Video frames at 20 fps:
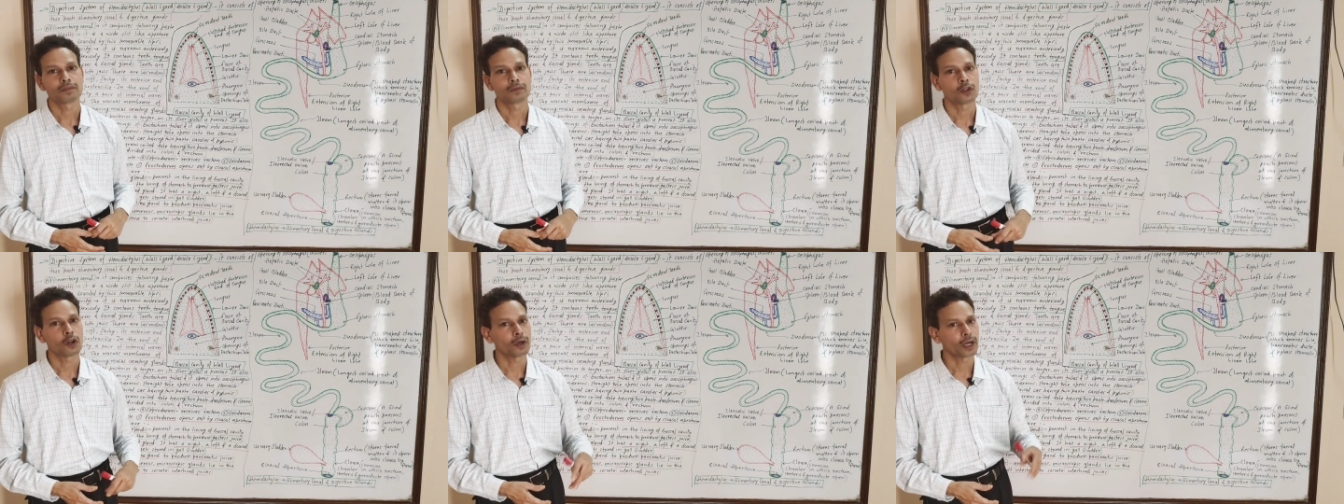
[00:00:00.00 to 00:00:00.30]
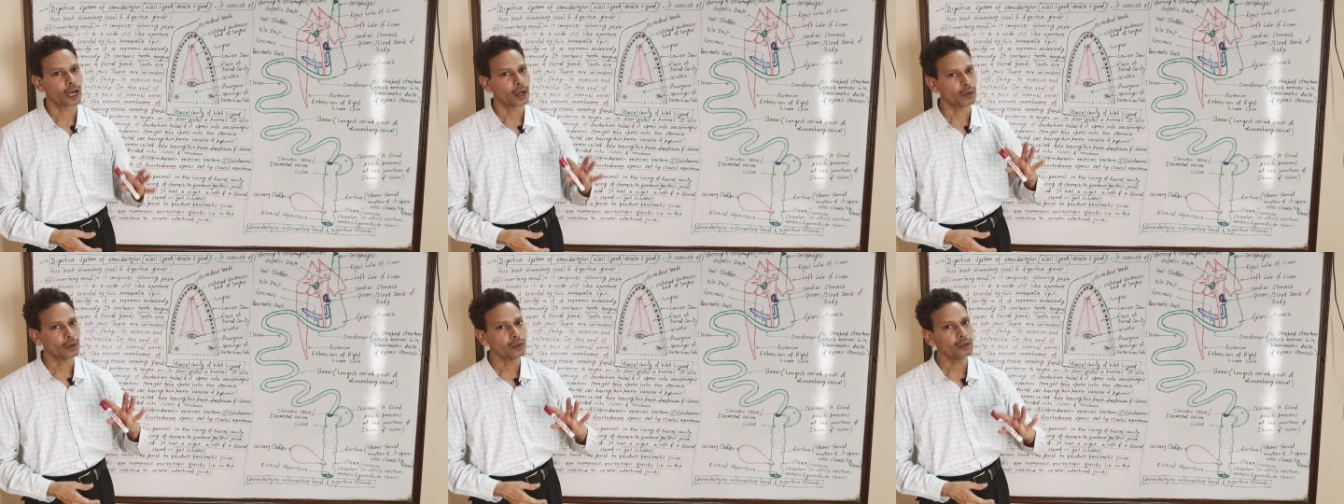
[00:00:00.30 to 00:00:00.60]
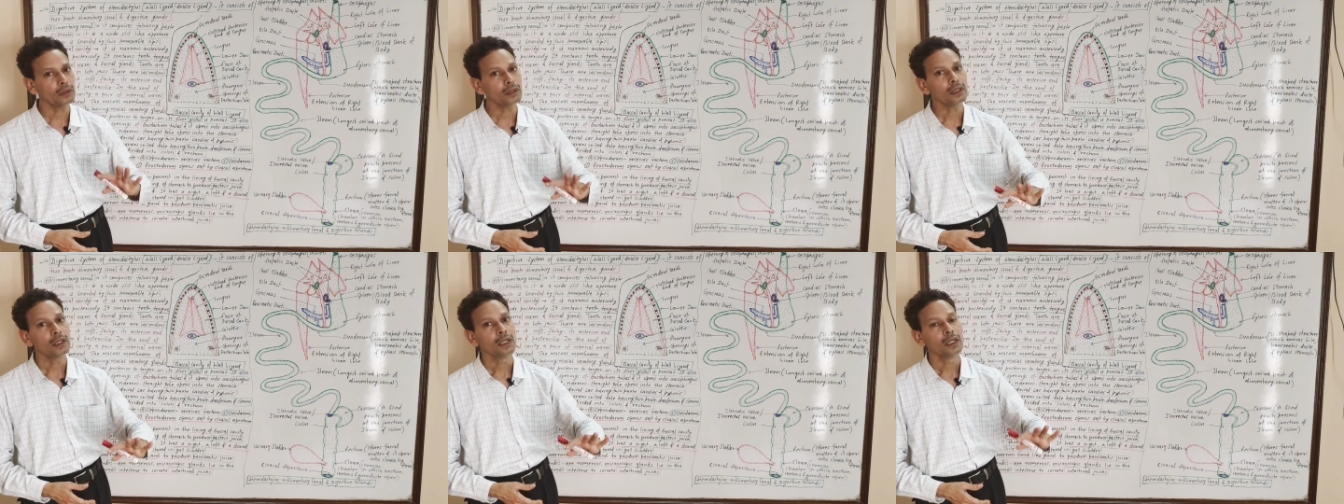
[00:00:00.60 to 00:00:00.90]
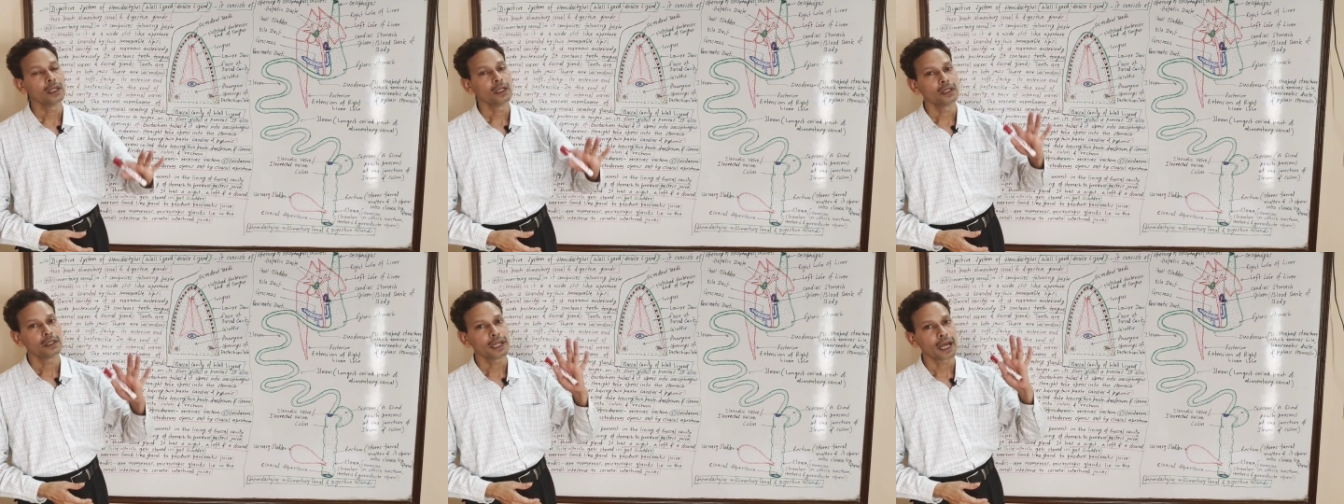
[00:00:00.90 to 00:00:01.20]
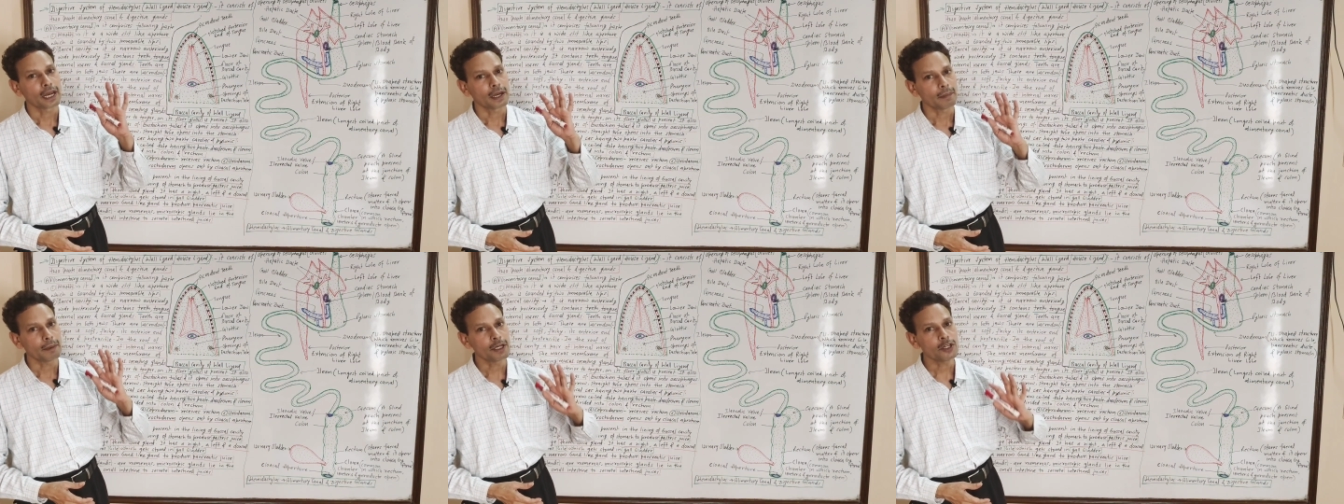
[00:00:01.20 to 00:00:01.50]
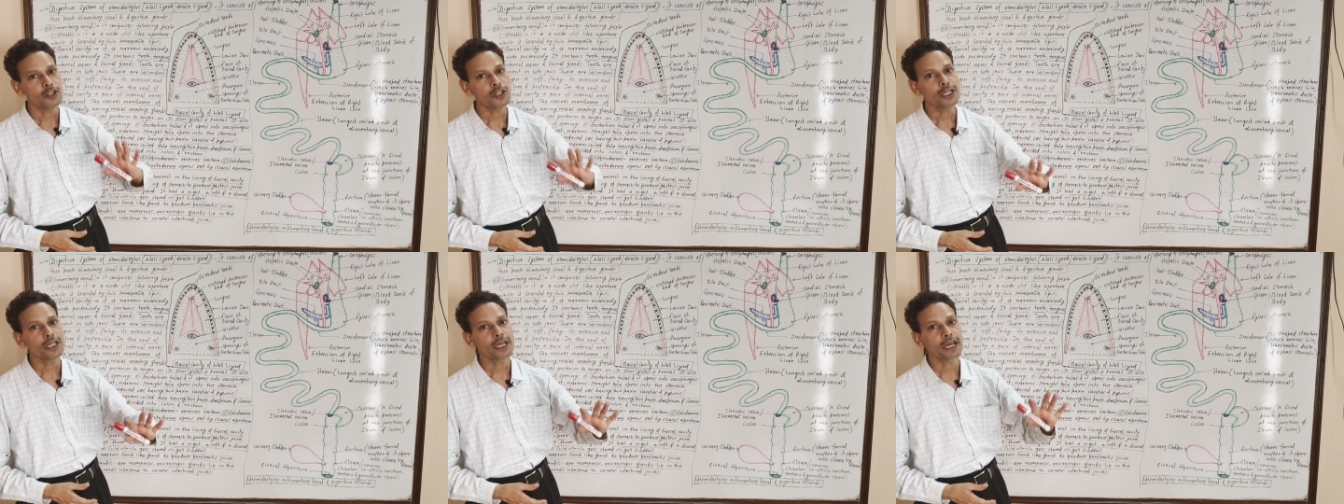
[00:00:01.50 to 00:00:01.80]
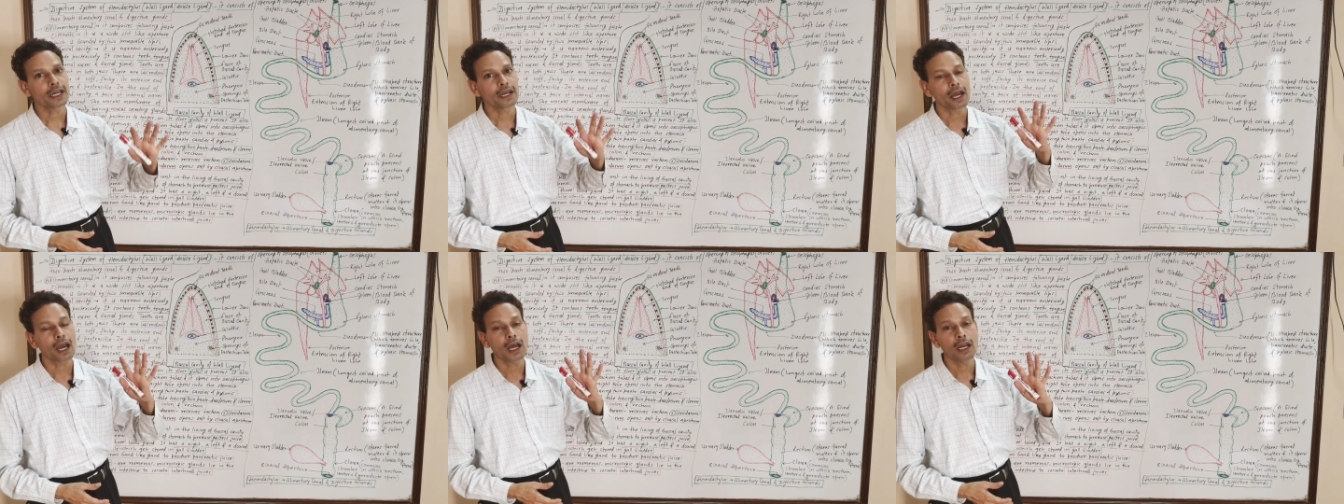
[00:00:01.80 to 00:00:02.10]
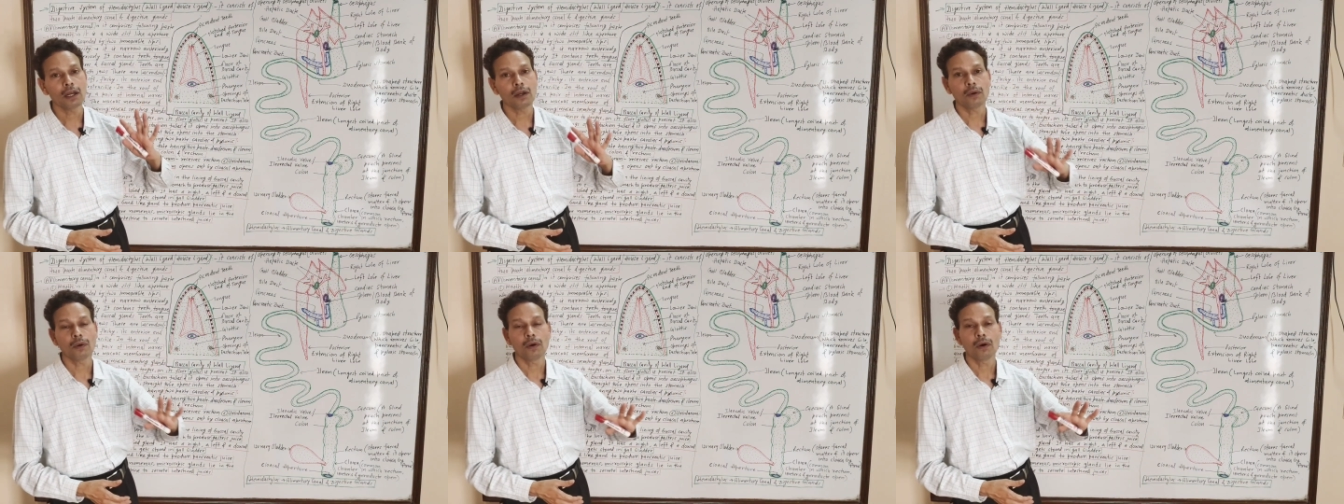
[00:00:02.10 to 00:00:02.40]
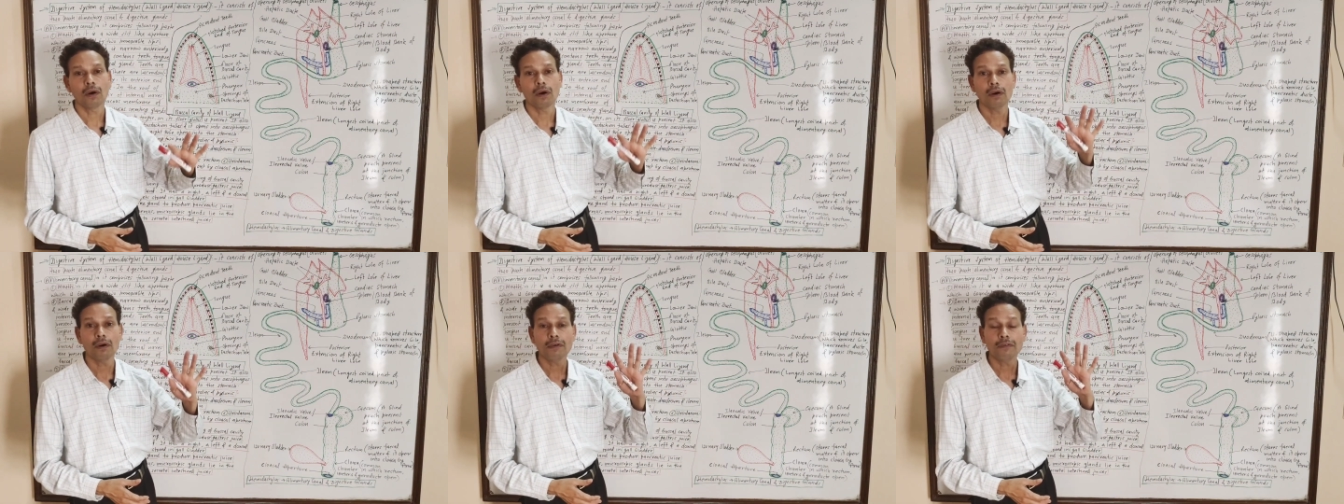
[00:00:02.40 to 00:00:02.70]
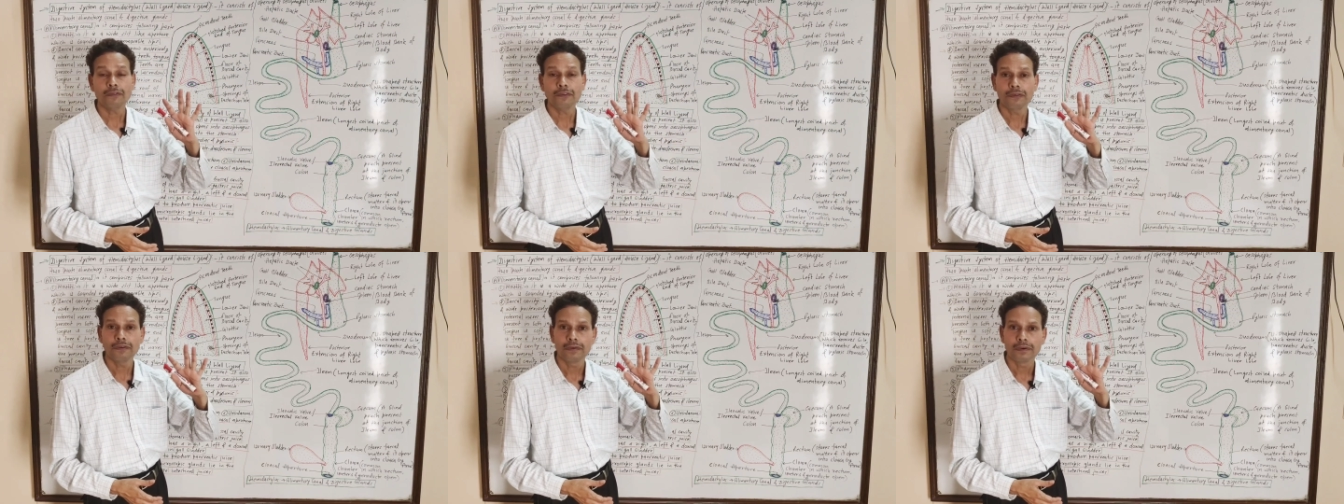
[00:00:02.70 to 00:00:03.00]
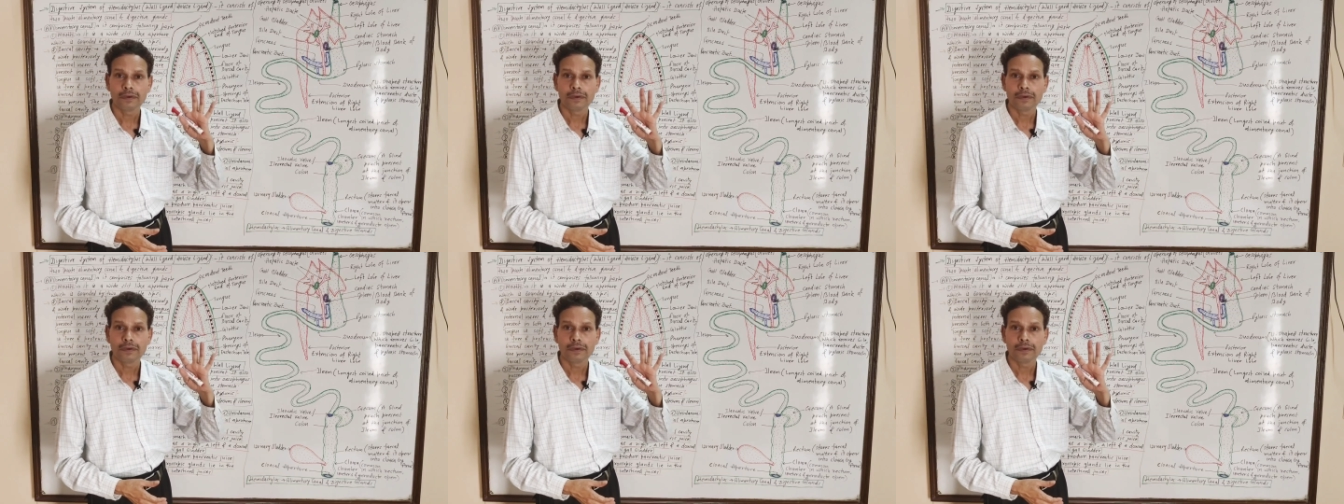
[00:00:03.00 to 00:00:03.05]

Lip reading: Now down, the alimentary canal of